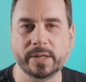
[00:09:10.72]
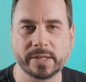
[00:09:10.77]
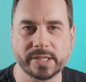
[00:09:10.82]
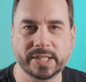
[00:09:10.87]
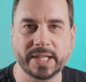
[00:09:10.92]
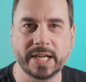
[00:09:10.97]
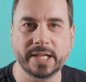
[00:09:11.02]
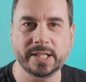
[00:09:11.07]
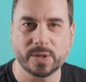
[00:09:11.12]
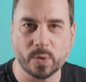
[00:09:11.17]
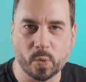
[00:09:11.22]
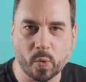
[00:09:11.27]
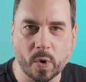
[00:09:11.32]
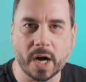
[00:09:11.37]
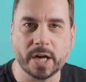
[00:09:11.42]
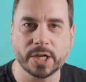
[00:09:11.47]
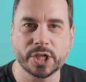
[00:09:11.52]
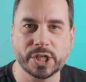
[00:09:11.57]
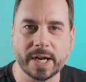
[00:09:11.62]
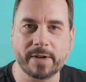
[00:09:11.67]
estate to
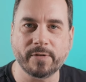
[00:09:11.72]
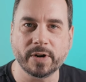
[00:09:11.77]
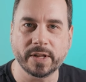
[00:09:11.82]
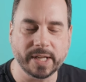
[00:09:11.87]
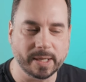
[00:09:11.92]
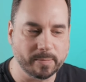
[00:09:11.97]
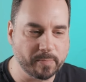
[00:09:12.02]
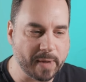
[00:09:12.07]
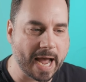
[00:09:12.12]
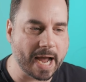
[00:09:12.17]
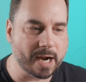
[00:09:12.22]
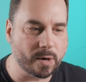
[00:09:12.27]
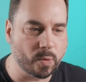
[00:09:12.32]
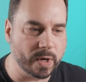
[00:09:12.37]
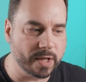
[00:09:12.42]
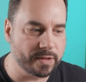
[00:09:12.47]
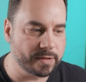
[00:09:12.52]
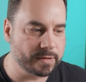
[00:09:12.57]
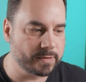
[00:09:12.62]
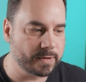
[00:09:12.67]
watch everything back
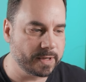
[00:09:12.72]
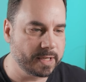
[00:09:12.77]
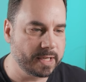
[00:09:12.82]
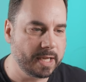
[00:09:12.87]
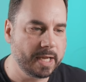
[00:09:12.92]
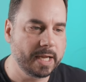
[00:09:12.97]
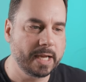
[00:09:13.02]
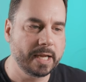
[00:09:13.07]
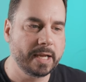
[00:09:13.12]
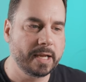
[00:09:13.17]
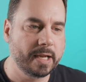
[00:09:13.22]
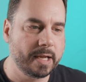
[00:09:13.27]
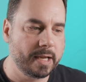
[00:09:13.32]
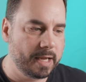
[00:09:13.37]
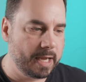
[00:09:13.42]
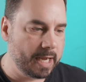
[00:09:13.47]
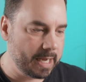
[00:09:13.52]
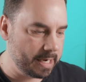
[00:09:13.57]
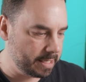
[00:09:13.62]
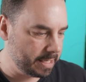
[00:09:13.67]
with.
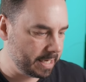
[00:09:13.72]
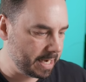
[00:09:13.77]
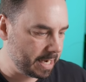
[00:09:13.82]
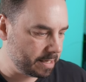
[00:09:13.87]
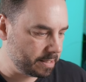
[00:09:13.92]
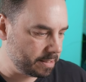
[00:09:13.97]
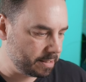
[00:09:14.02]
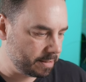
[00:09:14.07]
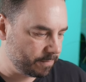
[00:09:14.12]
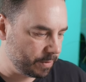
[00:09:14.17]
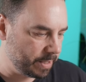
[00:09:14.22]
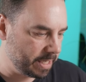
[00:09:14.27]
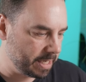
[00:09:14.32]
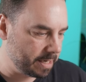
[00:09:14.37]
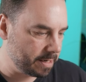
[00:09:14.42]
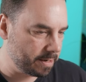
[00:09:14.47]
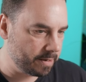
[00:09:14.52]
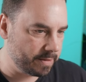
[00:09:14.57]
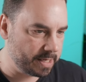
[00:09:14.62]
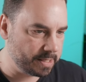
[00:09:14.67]
And again, if we get
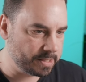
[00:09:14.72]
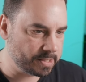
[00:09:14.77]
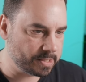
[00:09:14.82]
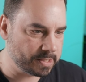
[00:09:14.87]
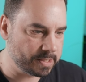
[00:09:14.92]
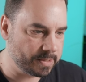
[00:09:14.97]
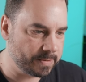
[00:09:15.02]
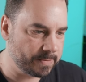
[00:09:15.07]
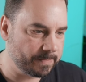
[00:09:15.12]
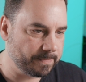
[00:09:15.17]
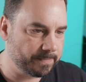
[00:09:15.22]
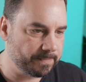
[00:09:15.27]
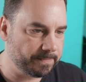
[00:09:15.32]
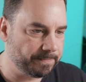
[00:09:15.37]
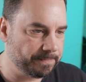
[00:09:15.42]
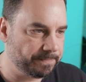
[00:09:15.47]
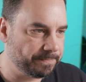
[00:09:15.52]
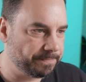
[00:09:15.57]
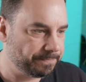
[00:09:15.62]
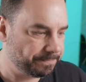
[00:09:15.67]
out of this,
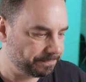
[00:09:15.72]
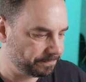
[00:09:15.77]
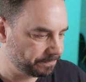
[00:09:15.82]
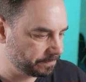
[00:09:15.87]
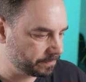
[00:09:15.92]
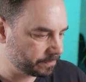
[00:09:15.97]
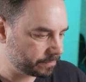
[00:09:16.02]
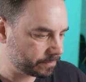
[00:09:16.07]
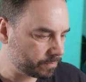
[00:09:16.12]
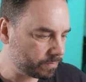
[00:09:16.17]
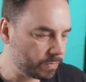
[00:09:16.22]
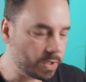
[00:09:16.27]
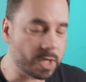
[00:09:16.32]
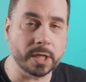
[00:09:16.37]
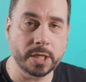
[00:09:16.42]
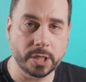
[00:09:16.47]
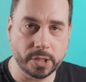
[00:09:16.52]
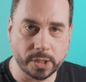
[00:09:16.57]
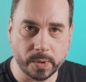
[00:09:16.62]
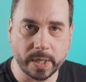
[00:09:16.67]

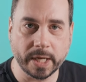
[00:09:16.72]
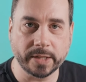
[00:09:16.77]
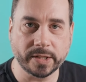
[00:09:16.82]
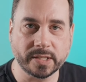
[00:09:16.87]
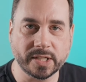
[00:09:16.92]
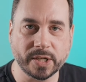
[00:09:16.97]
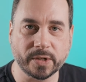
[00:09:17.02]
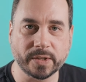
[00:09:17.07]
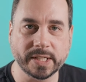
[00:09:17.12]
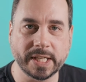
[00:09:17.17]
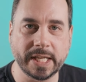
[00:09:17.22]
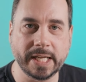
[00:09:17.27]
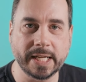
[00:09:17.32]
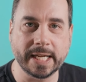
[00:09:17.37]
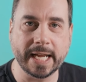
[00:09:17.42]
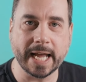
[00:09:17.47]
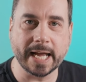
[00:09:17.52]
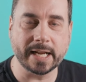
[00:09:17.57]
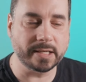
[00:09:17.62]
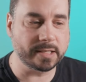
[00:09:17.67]
you do hit the tilde key
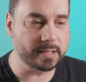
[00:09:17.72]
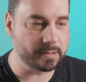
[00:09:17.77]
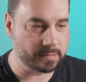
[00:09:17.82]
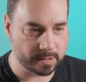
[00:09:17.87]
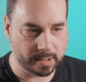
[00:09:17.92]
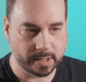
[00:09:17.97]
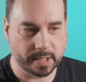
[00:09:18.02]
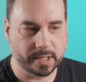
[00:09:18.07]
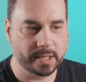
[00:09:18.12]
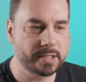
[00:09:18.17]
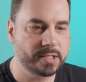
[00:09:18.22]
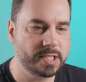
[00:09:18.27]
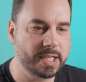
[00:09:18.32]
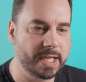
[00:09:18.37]
again to